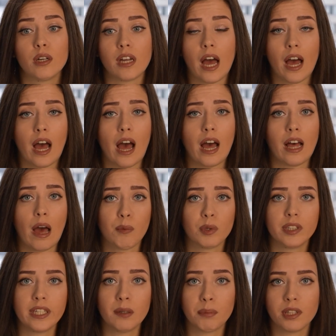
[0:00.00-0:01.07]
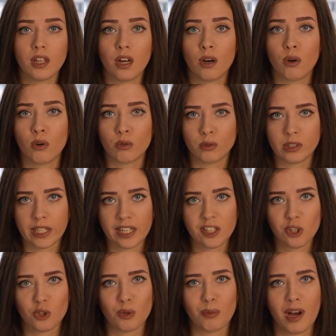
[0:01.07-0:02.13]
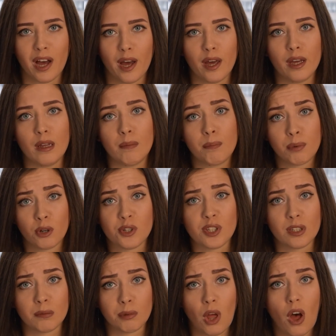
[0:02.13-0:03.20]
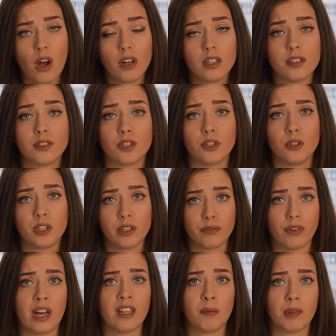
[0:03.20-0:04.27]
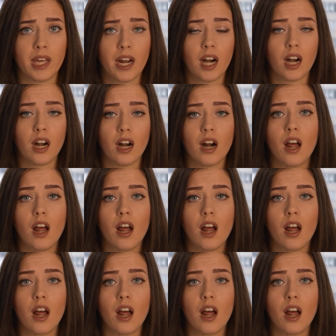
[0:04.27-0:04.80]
I will link below links to my personal blog, so you can find them there.